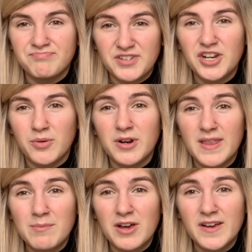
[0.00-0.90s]
you know, one of
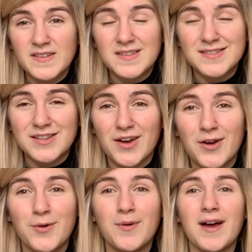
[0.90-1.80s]
them nights.
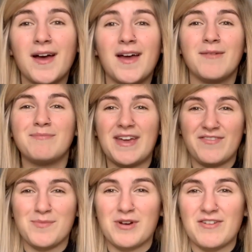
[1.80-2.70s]
So
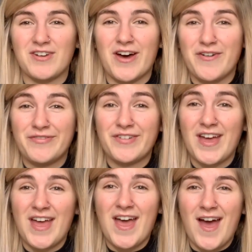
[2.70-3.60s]
if I'm brave enough,
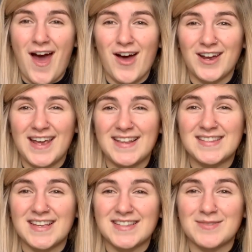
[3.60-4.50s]
I'm gonna
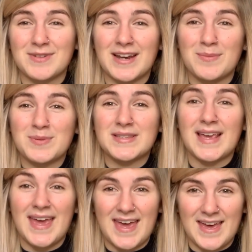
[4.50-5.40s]
insert some clips
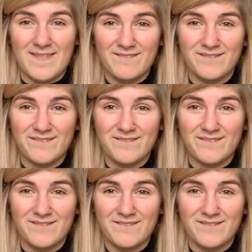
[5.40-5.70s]
here.